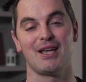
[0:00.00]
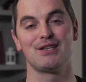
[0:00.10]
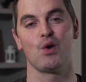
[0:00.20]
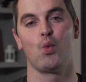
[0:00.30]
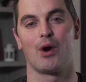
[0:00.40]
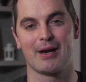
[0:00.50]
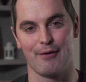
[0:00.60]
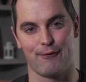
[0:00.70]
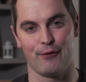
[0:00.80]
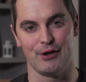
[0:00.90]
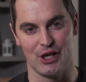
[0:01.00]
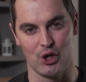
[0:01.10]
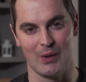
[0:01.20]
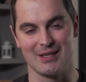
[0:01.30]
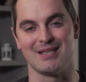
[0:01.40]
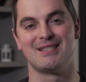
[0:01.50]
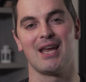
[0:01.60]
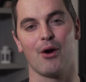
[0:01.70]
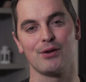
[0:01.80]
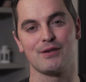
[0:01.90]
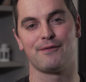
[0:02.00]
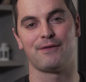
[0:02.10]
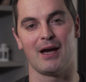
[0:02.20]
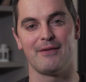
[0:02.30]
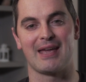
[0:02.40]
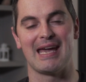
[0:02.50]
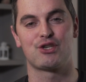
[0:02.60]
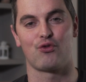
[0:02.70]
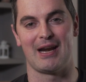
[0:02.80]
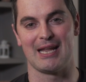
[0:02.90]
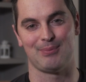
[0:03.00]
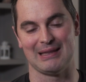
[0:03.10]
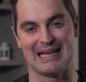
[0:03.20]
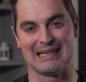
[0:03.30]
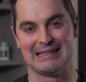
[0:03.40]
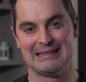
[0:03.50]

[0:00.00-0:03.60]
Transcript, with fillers: is the workout for you. It's a zero to 5K training plan.